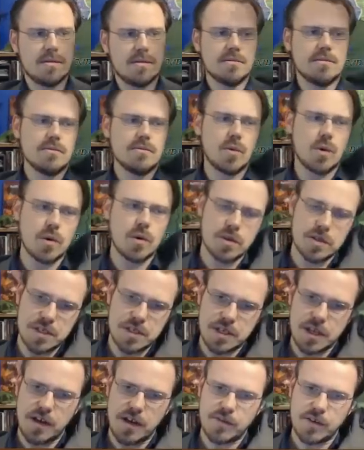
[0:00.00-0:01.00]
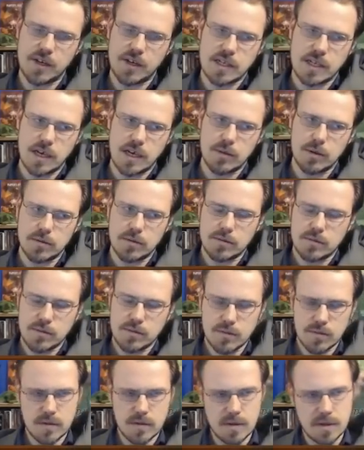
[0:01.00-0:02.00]
More stuff on the table.
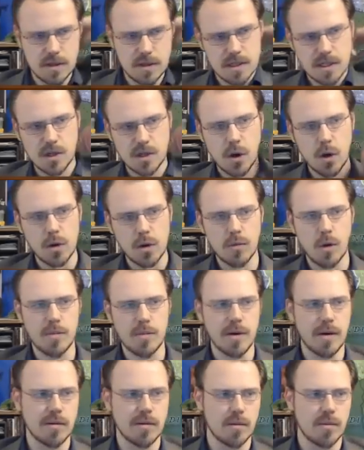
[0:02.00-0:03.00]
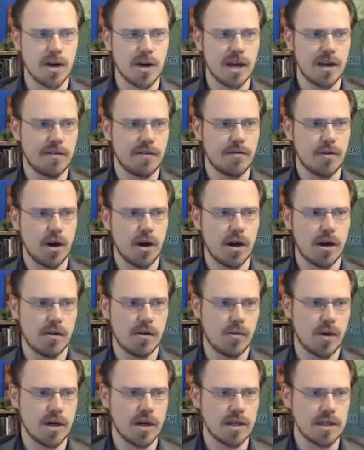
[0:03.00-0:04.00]
The totem won't be able to break a frog,
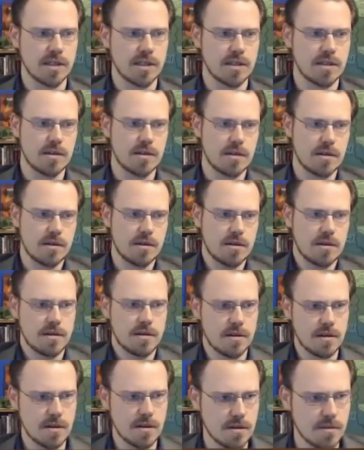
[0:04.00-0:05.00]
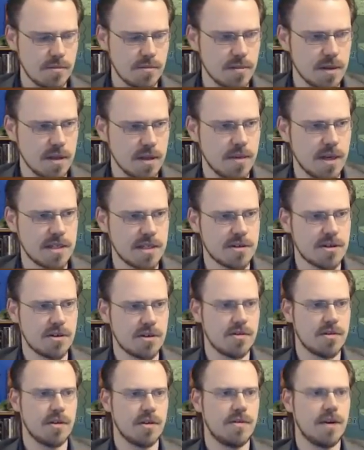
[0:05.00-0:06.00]
whereas Blade Master
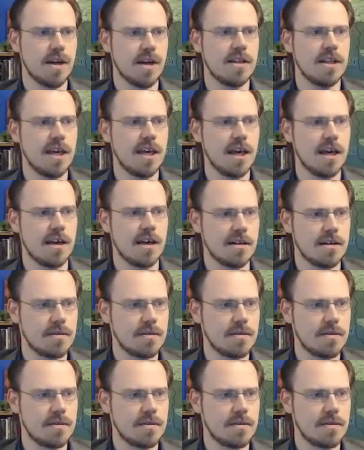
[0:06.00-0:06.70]
theoretically can.